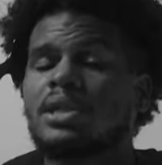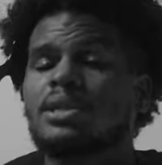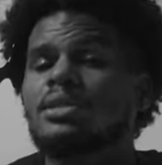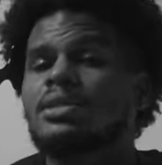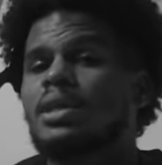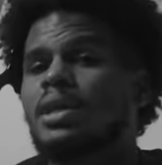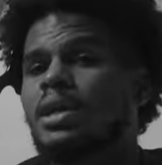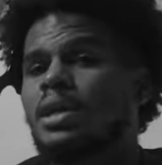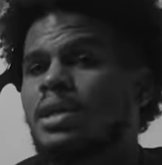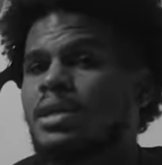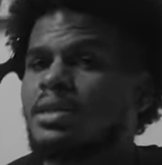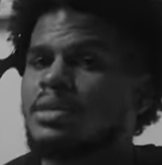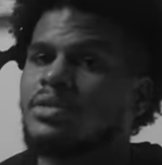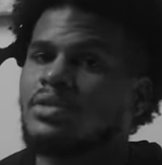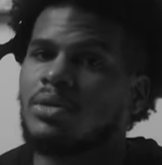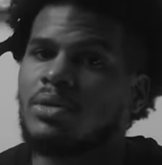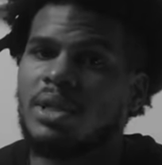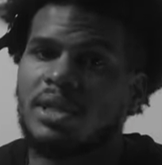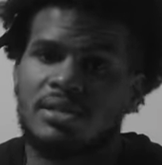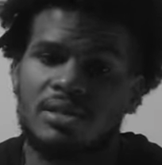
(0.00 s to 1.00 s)
anything.
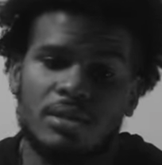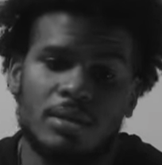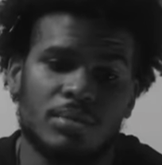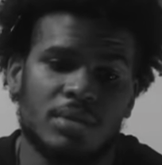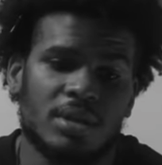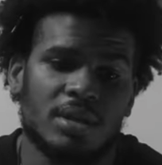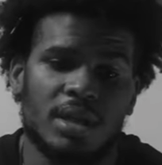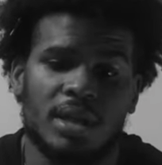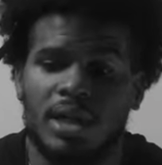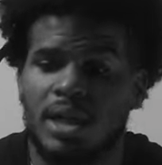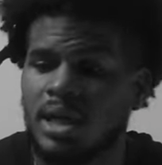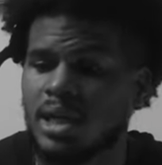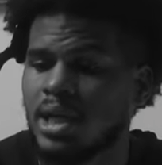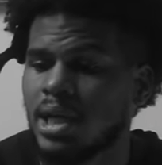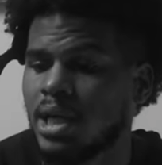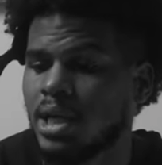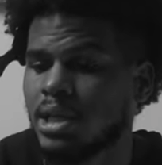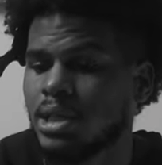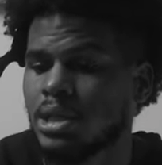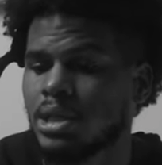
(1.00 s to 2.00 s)
So that's something that I
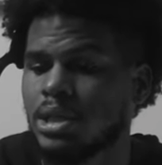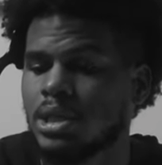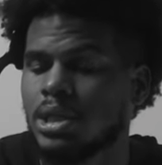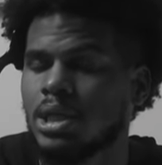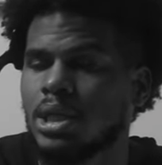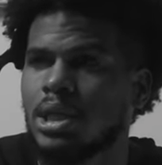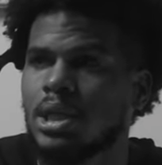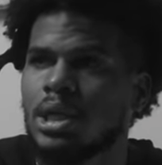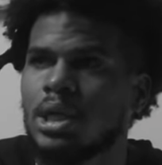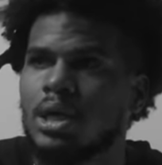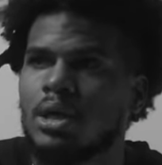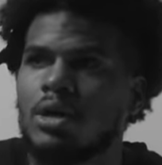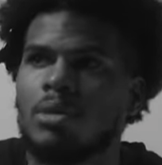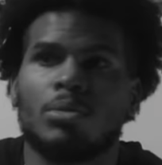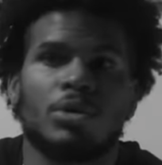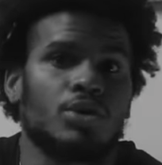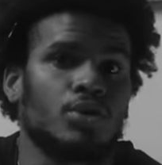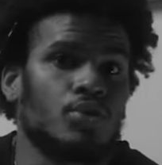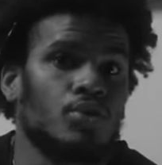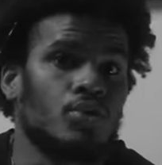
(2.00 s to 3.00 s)
kind of
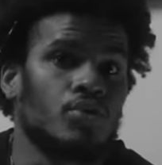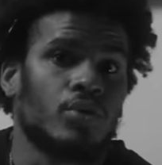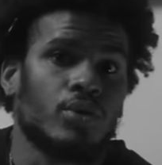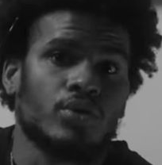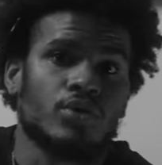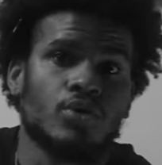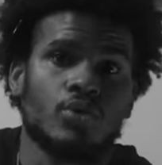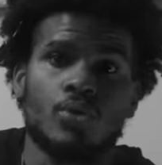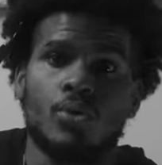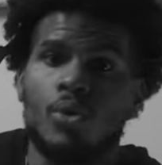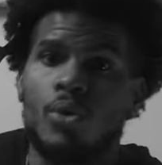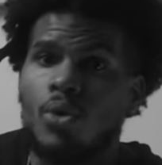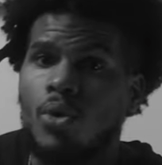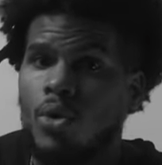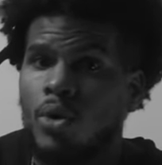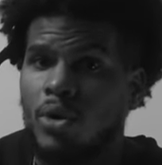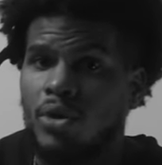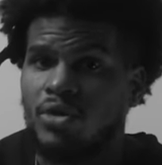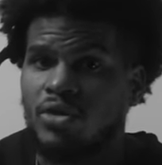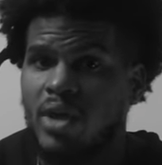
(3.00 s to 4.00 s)
um, maneuver
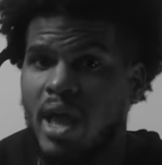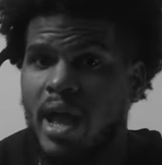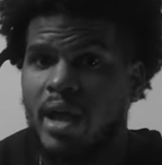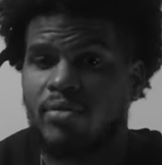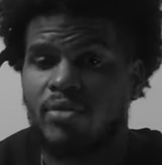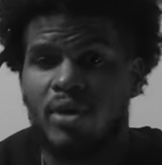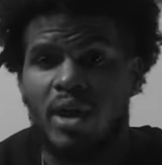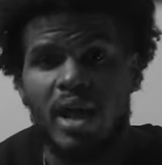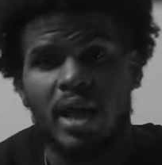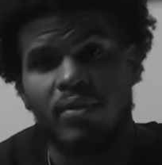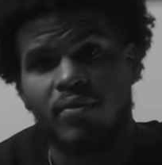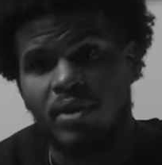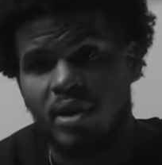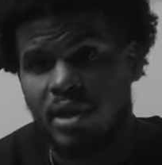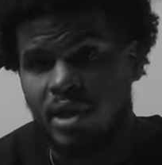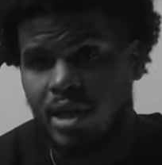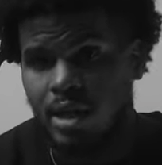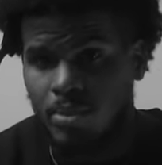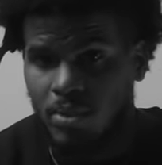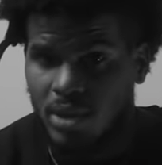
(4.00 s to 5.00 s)
towards after having a
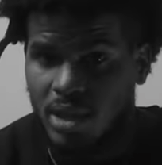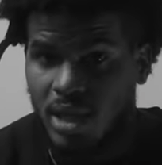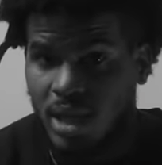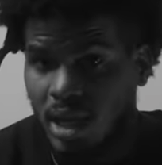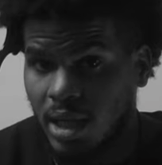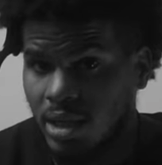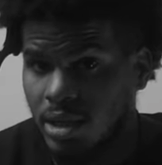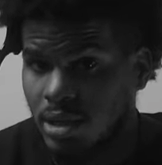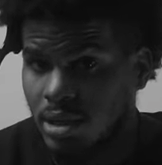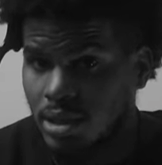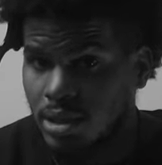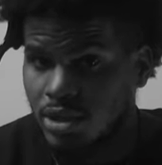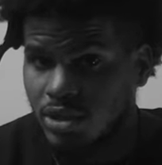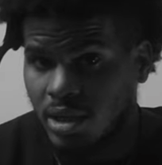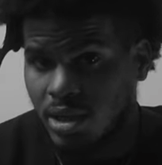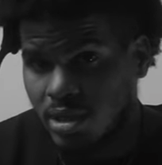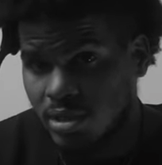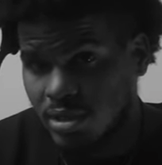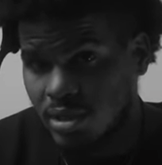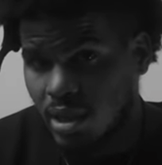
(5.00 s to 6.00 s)
camera that I could
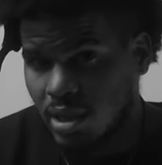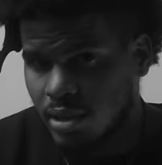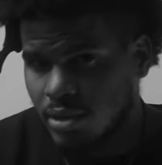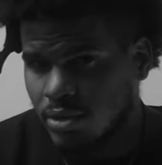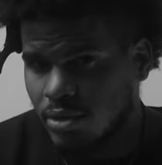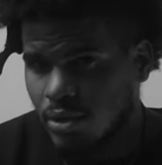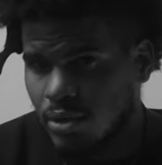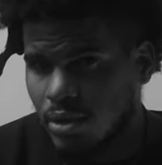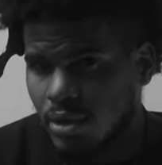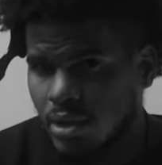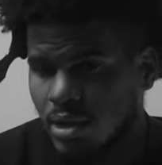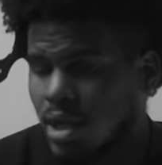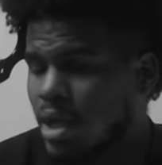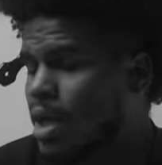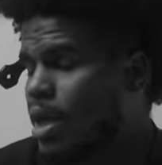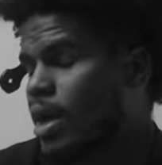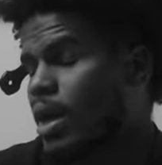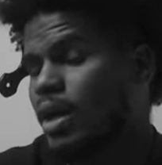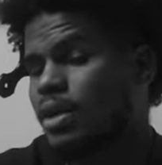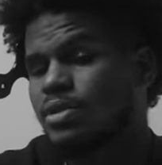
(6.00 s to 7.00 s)
change settings on.
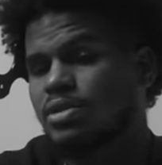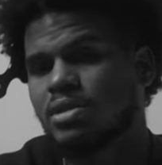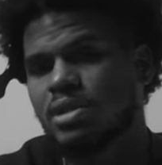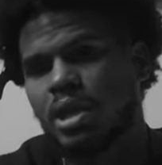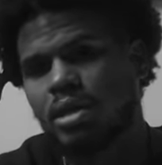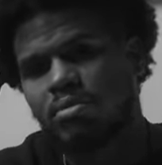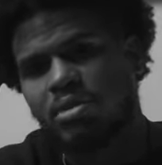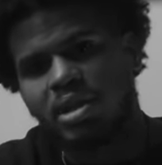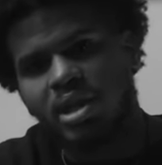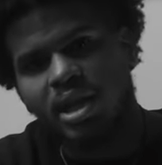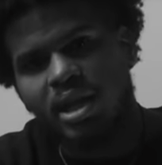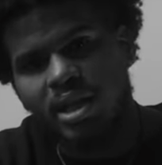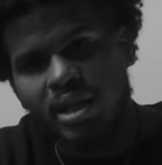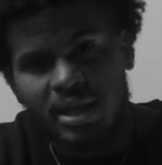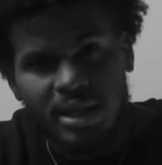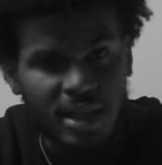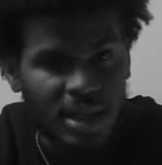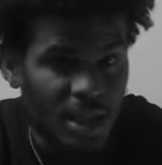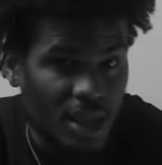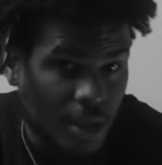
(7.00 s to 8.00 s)
I used to have the
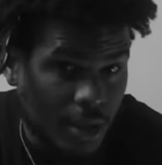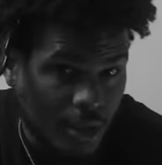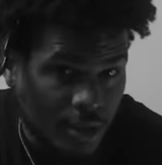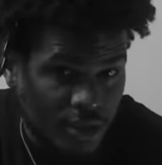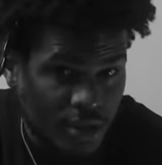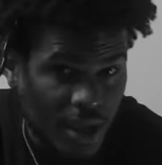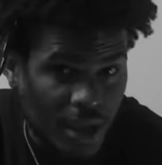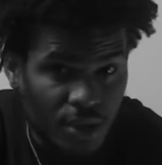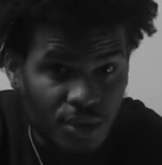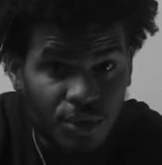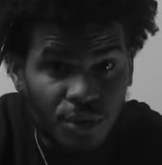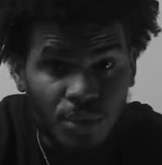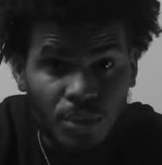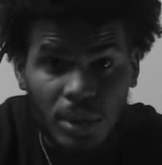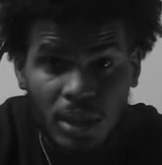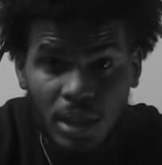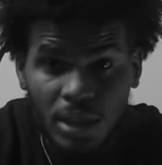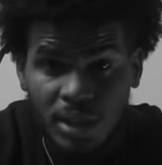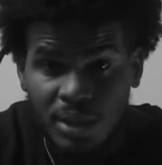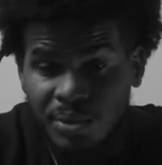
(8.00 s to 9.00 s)
Canon EOS
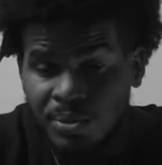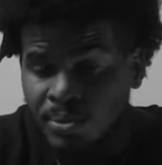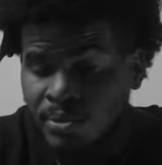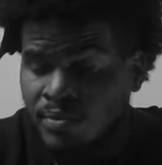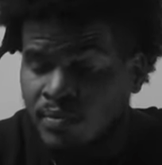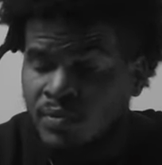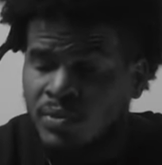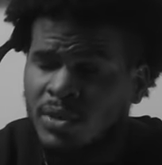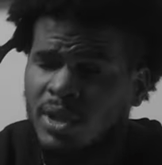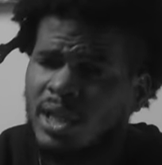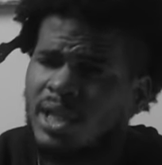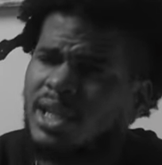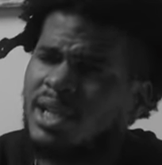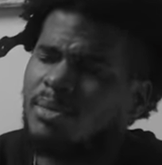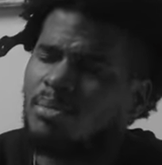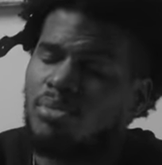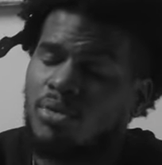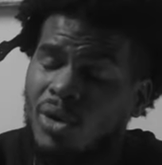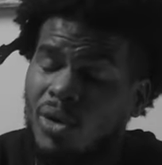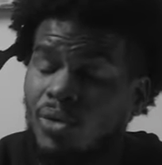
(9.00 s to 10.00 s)
A2E and
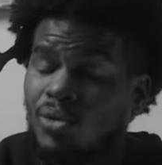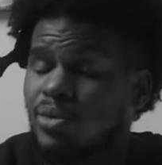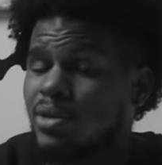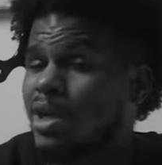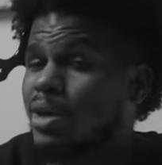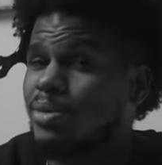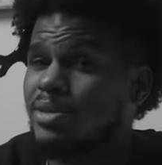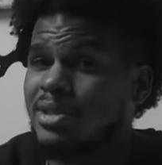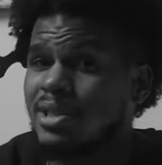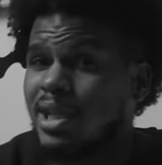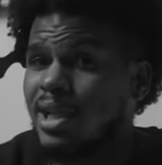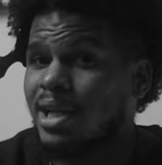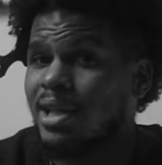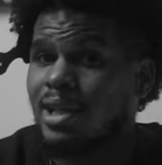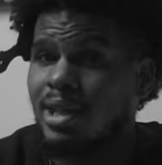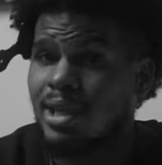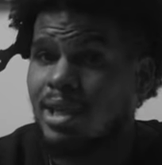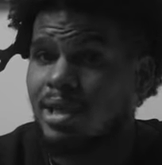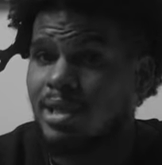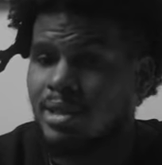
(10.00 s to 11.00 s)
it broke when I was in
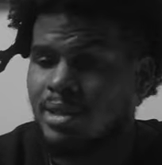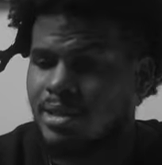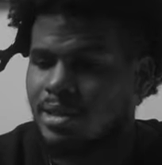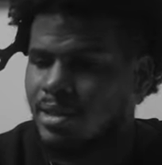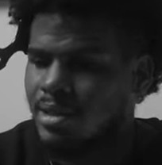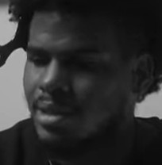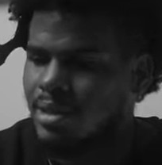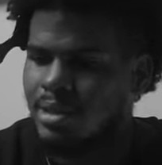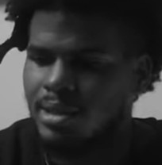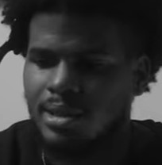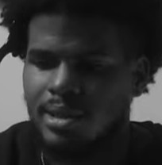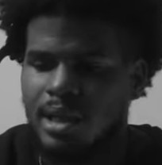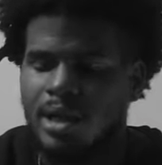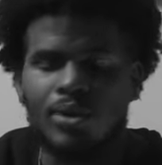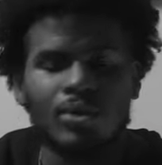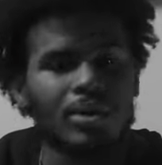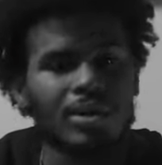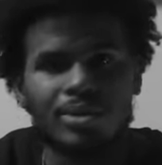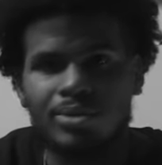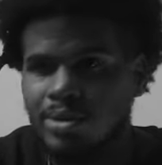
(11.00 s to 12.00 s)
LA. Uh,
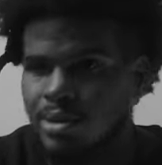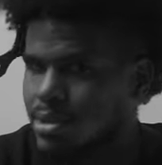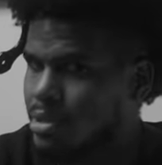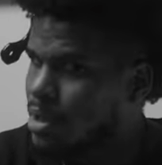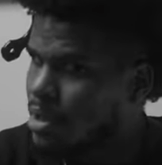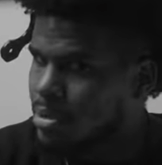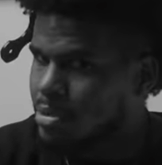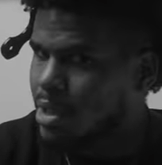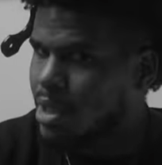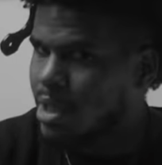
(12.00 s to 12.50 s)
I don't even want to talk